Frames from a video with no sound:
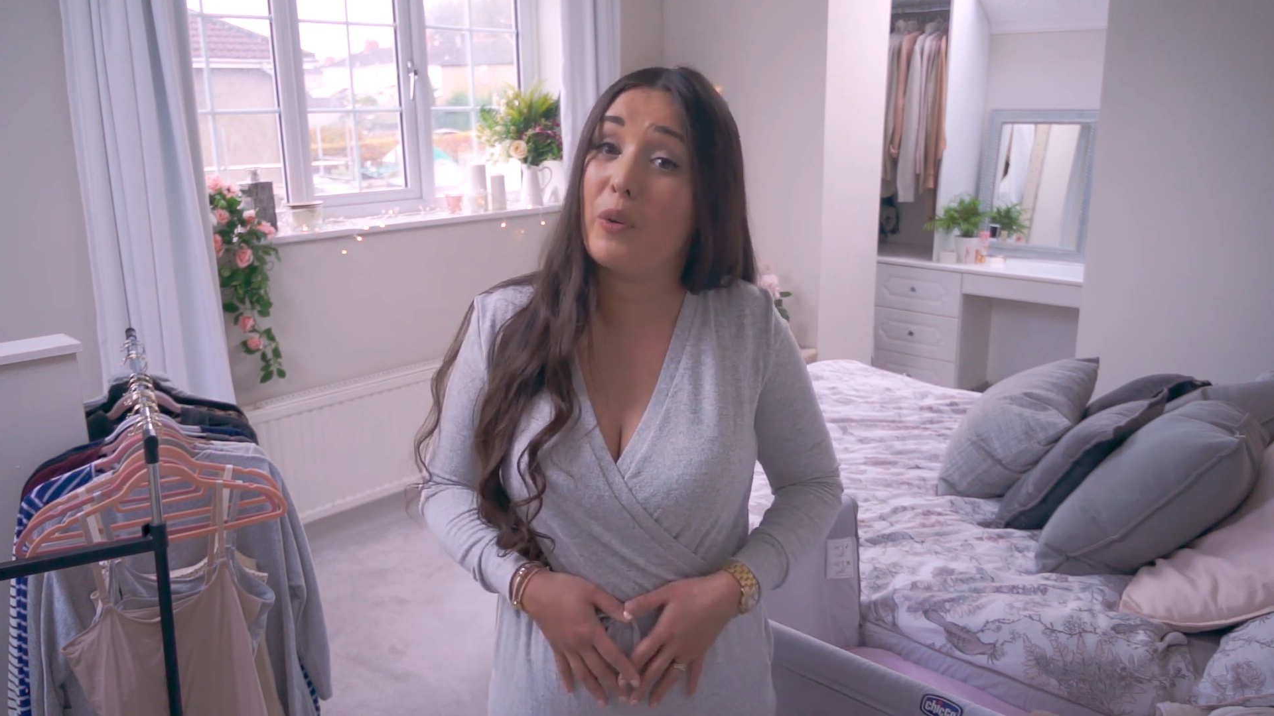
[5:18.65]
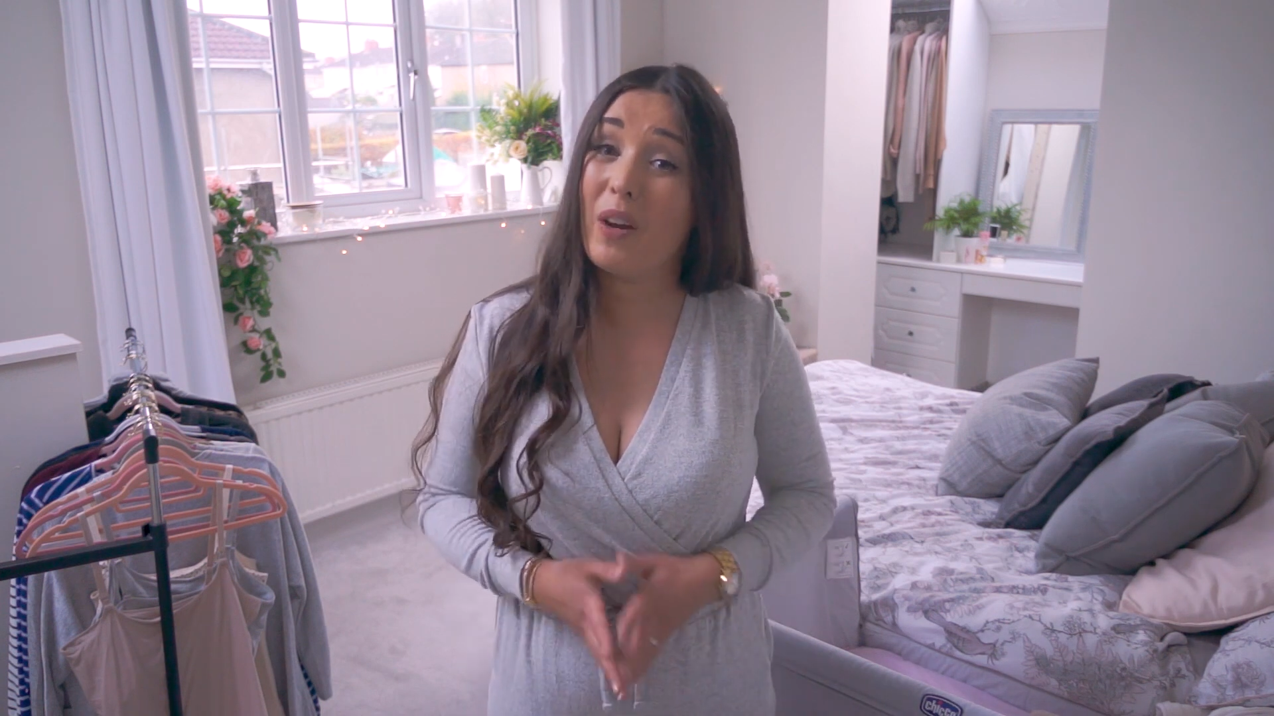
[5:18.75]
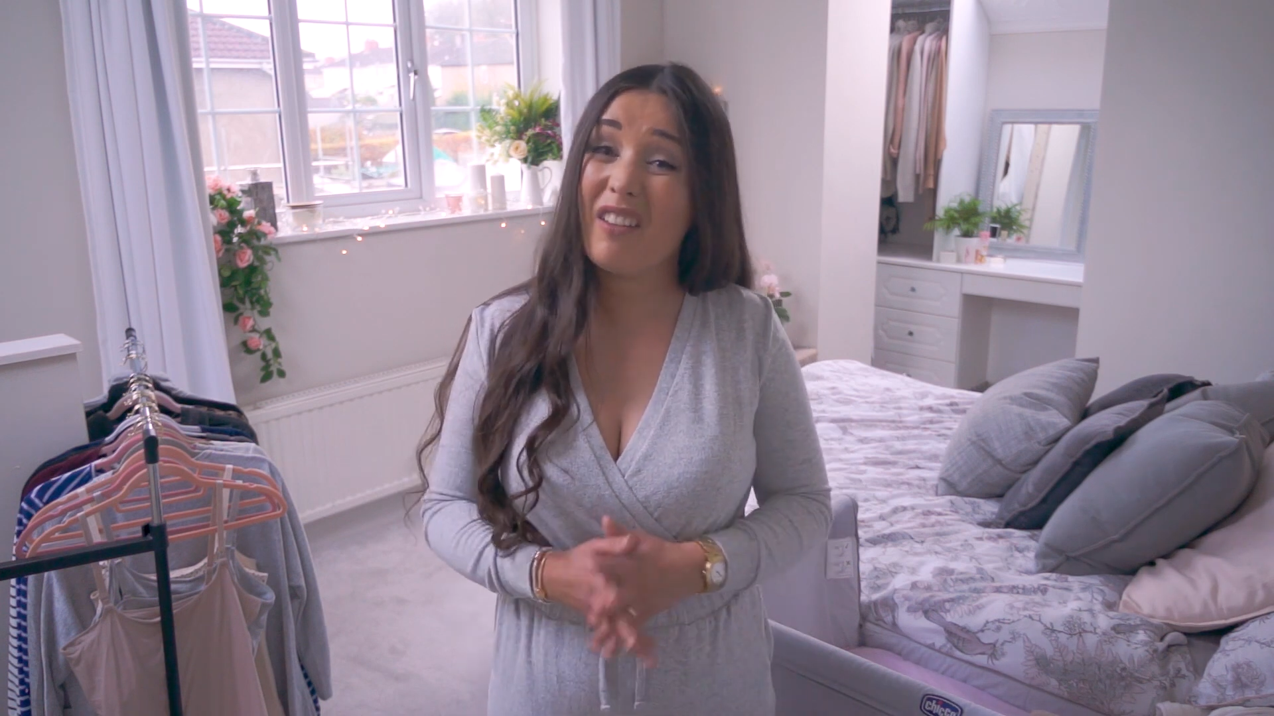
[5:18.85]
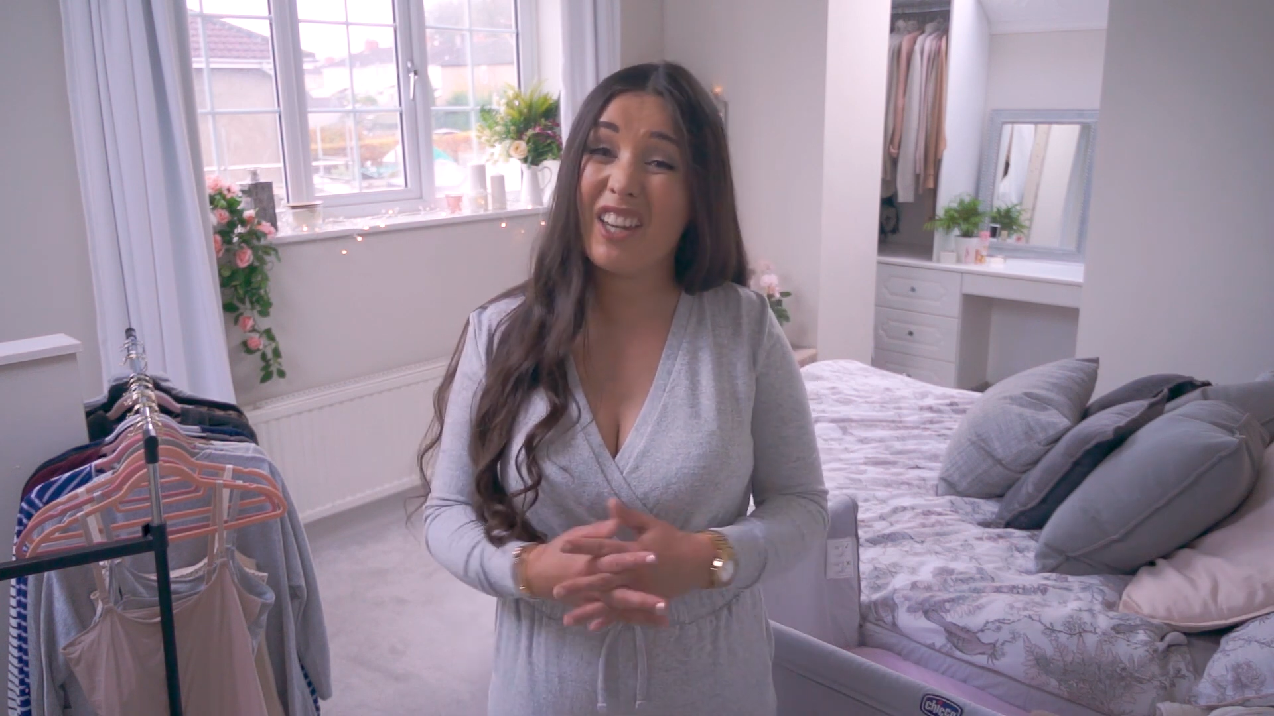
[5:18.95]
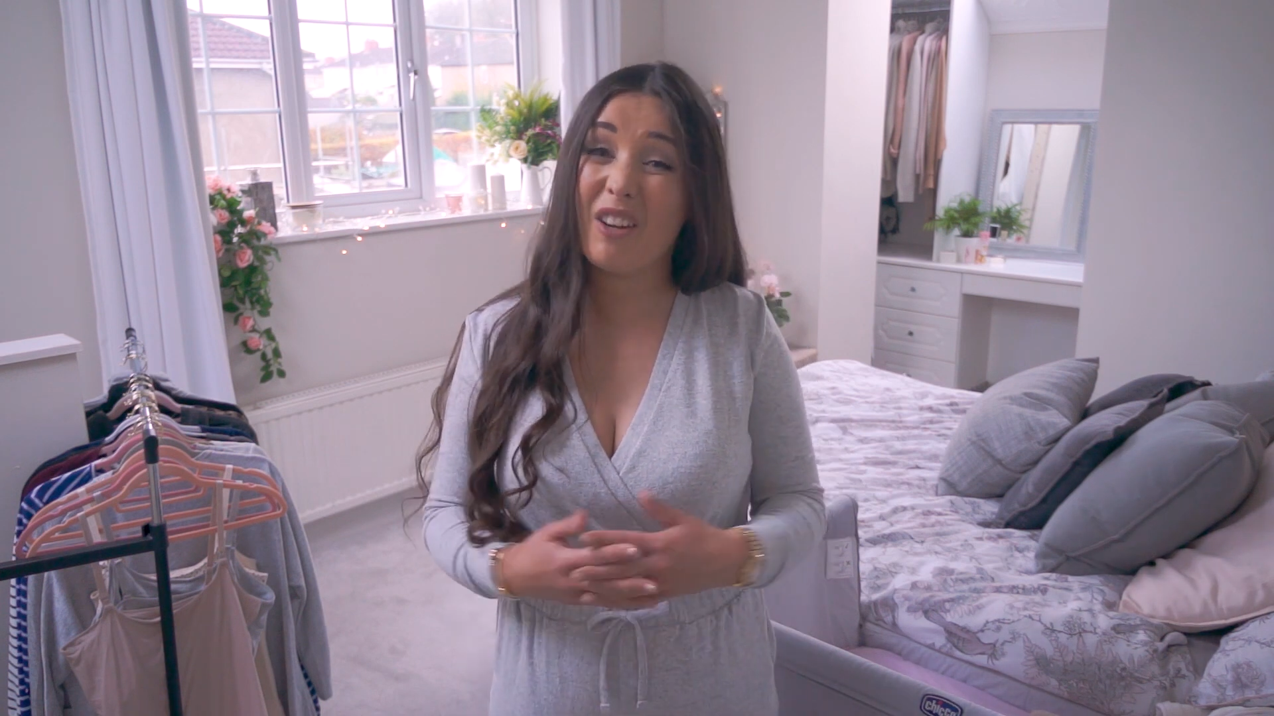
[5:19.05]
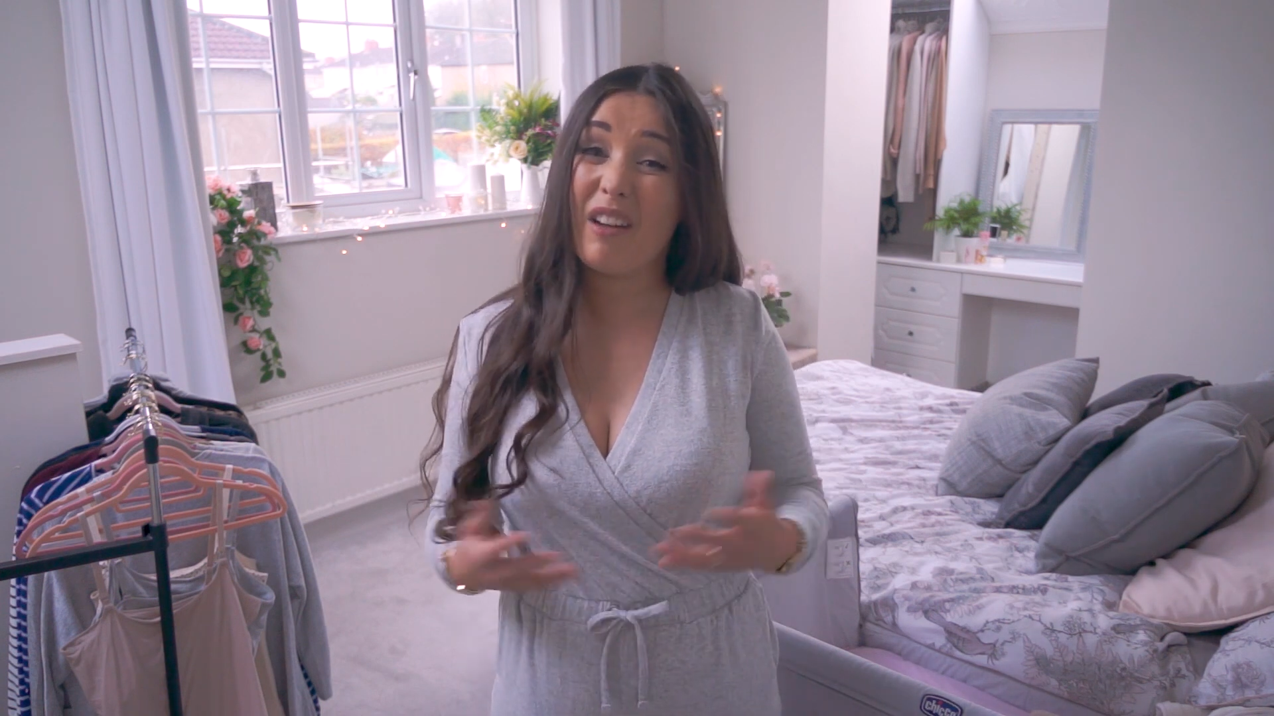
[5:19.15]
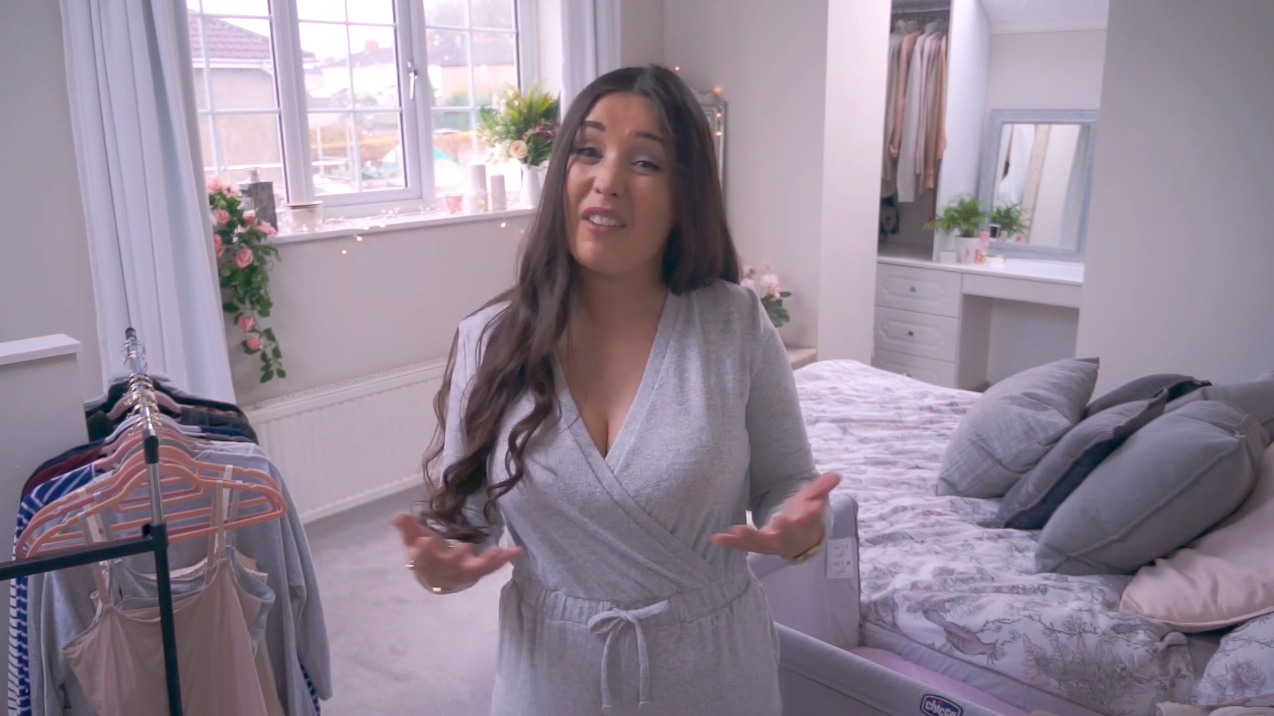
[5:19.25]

wearing it around